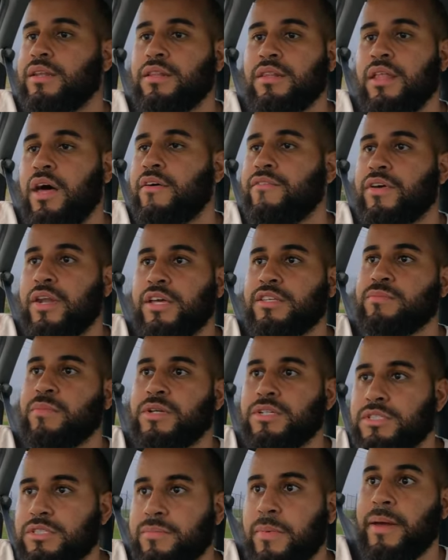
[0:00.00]
didn't love it as
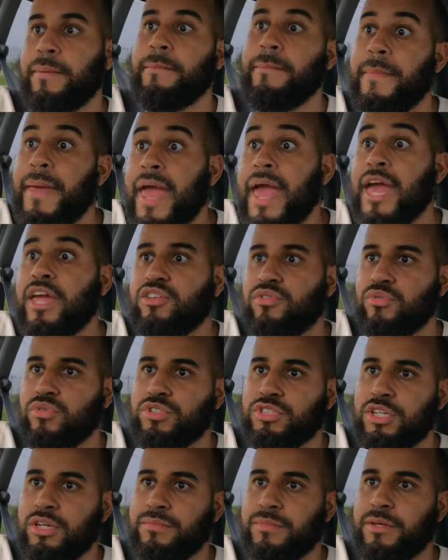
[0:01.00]
much as my
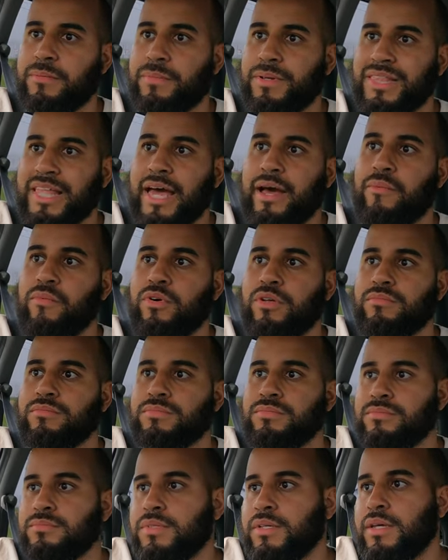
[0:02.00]
manual Jimny, but that
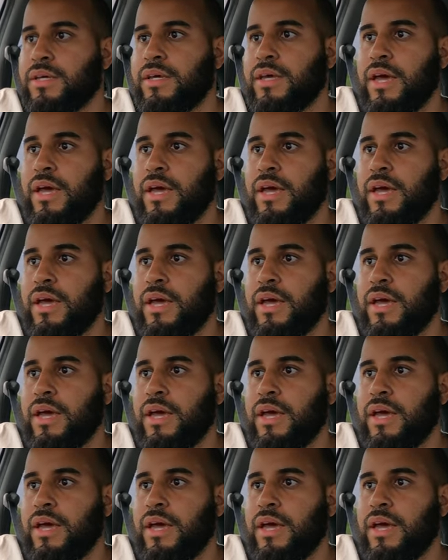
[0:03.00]
one